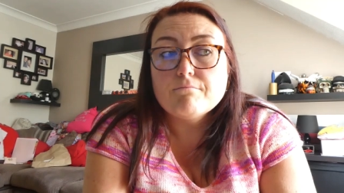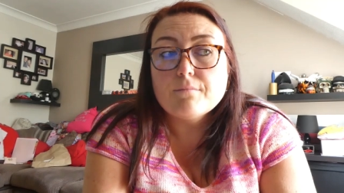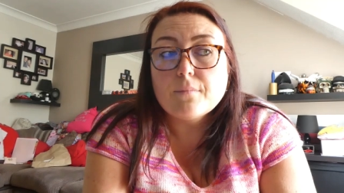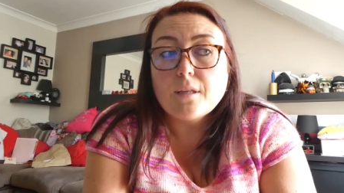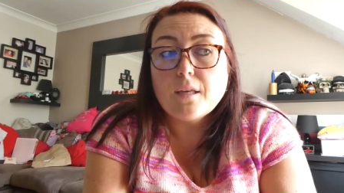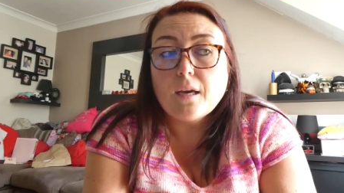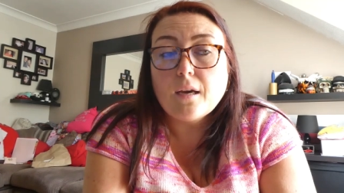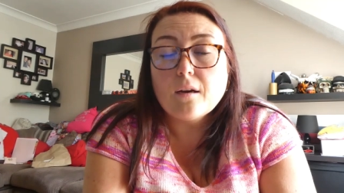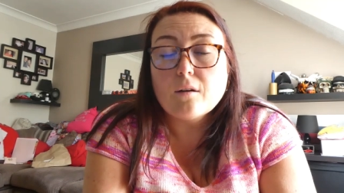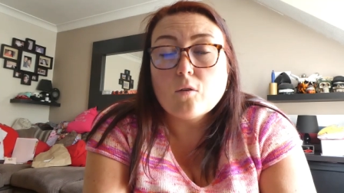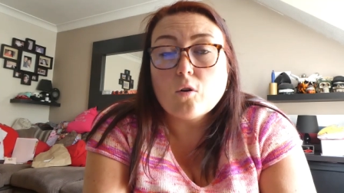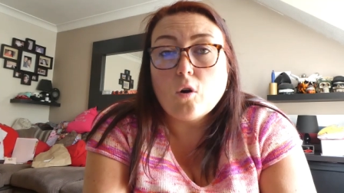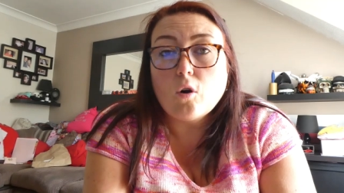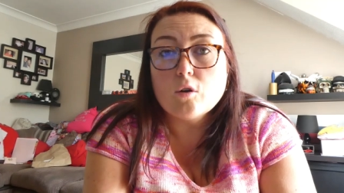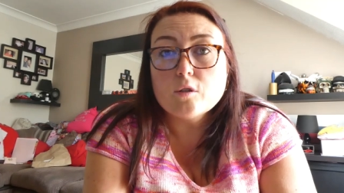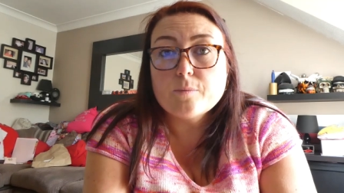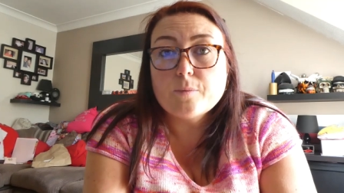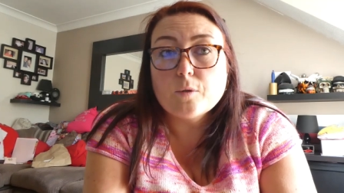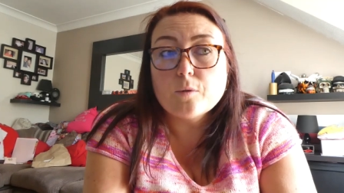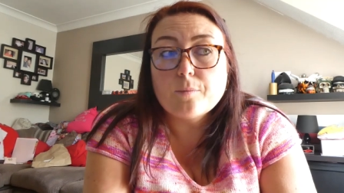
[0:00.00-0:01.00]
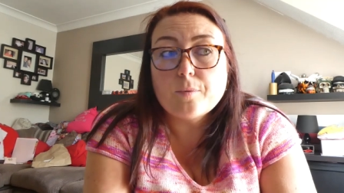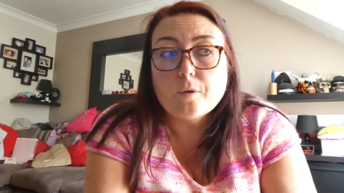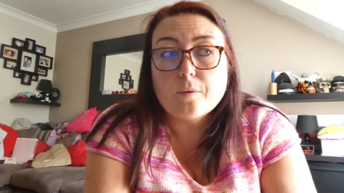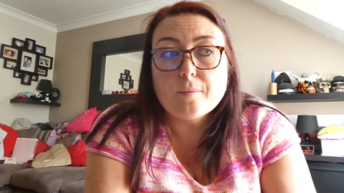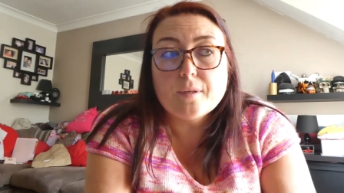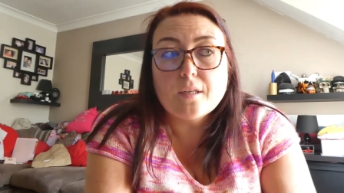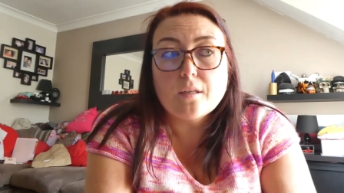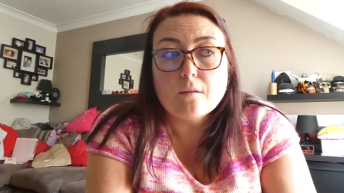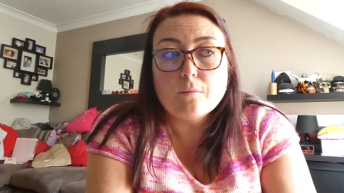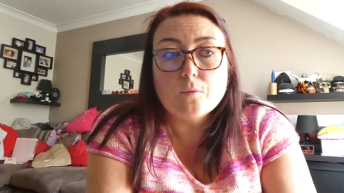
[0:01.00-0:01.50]
yeah, I've got a hospital
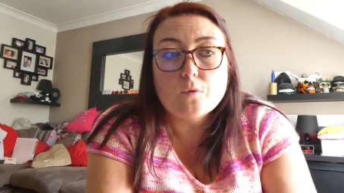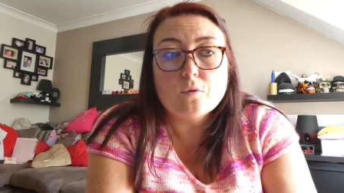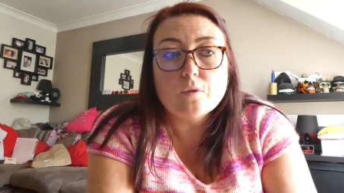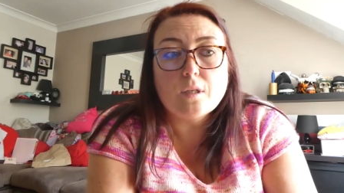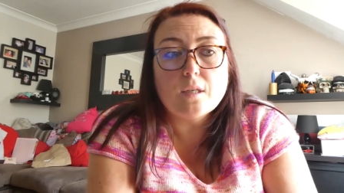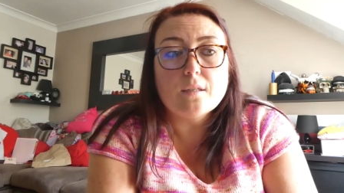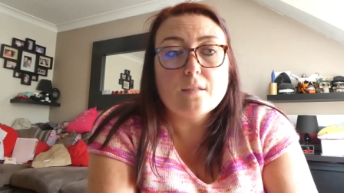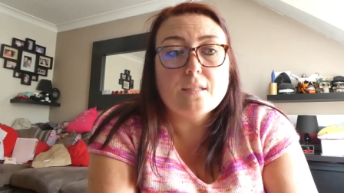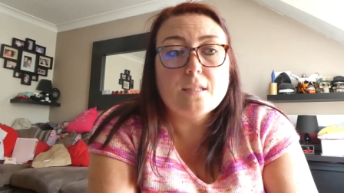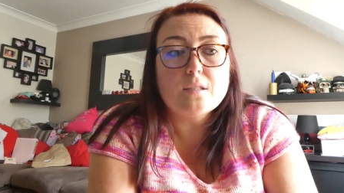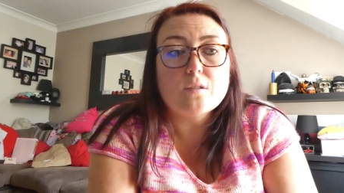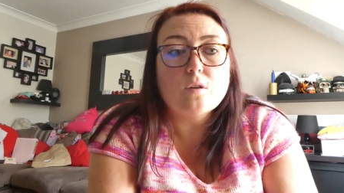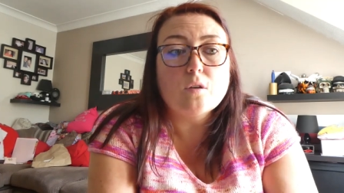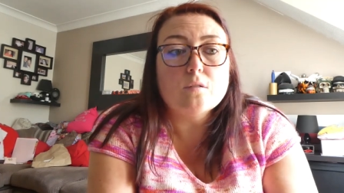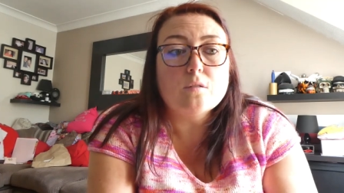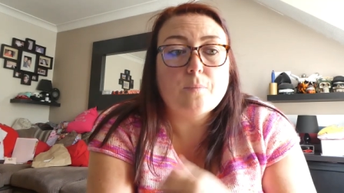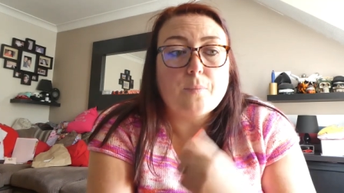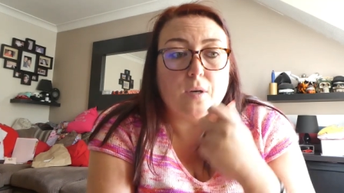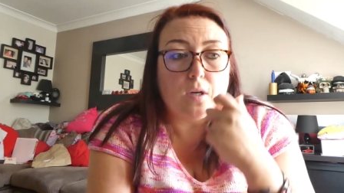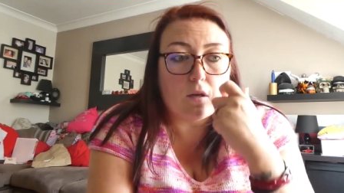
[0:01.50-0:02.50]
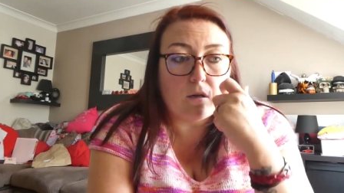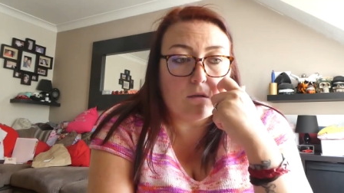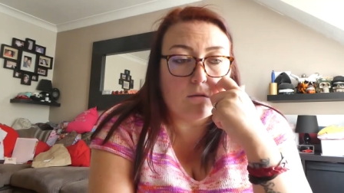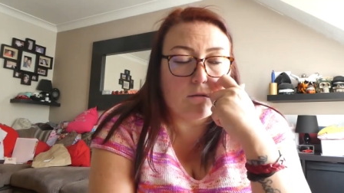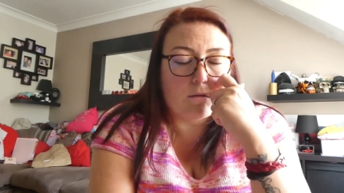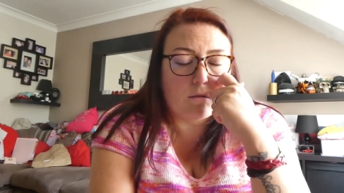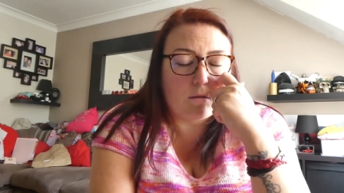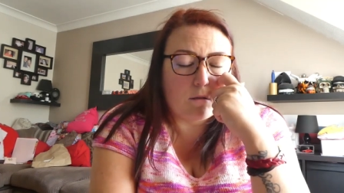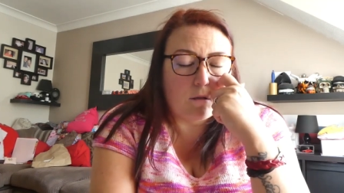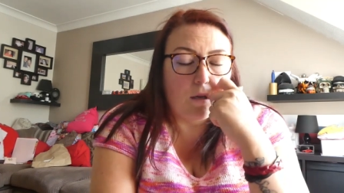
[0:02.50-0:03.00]
appointment in the morning, need to go to
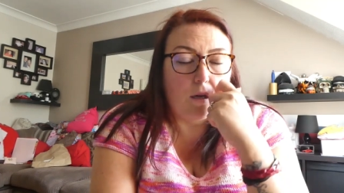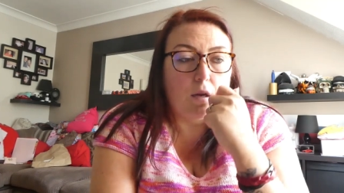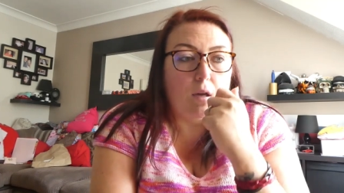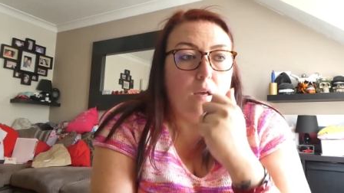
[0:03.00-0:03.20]
Bart's.